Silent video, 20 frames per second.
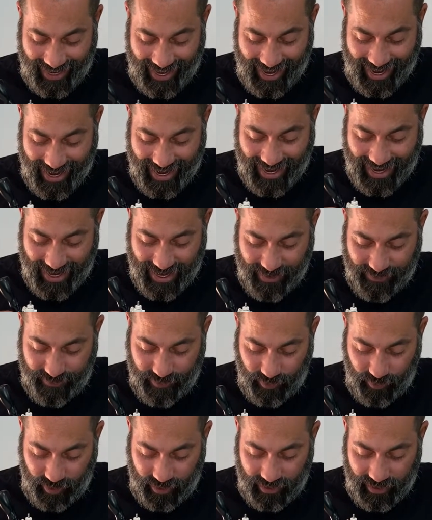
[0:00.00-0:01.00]
I, for
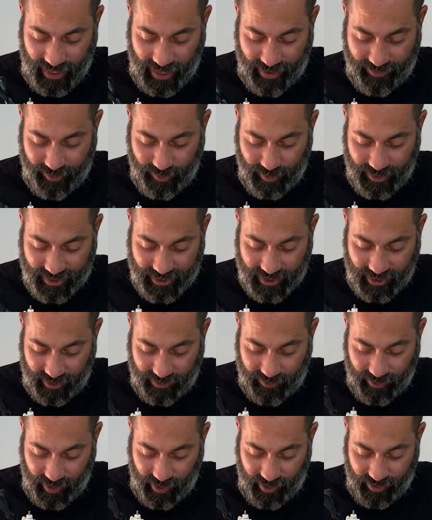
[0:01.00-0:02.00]
one, laugh at myself
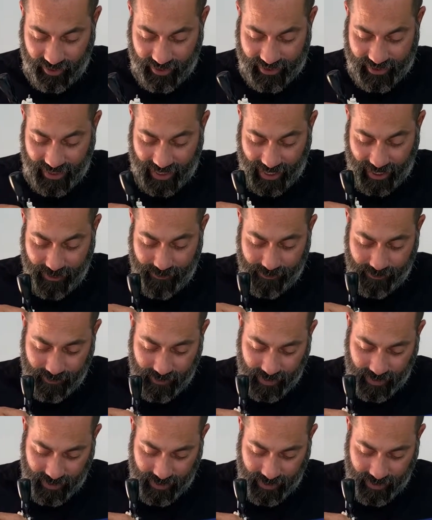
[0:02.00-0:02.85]
all the time.